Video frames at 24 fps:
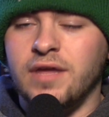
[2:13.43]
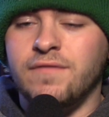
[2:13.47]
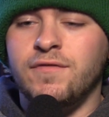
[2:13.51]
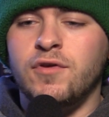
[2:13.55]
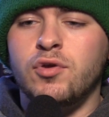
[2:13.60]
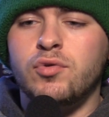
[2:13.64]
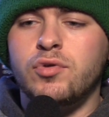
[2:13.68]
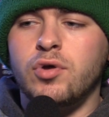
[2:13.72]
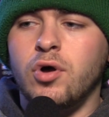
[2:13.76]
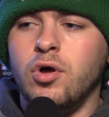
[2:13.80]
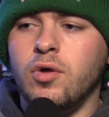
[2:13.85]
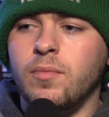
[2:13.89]
If
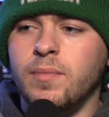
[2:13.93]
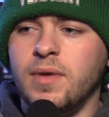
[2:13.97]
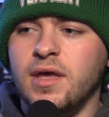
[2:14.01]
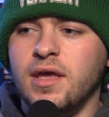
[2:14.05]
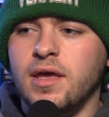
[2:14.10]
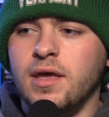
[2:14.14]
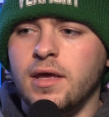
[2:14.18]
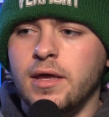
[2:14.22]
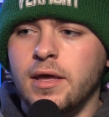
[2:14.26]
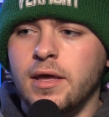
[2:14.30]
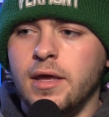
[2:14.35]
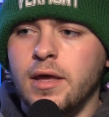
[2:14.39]
you told
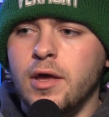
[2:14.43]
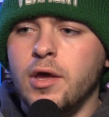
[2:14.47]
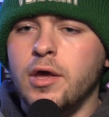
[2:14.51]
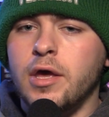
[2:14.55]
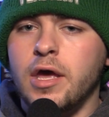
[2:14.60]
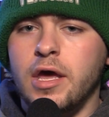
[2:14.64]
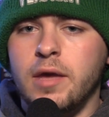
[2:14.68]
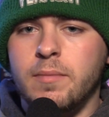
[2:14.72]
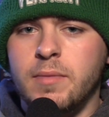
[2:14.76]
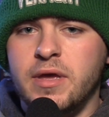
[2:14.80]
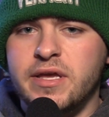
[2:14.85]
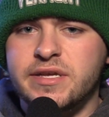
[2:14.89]
me,
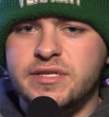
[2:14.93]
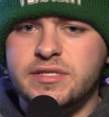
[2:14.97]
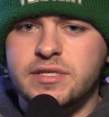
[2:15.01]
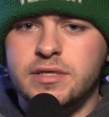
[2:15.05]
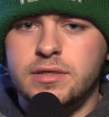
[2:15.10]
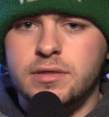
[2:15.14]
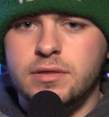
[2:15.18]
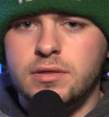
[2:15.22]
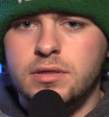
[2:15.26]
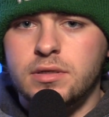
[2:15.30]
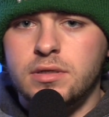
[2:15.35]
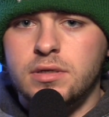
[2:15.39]
hey,
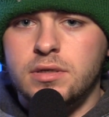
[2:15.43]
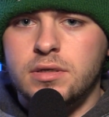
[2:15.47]
Mason,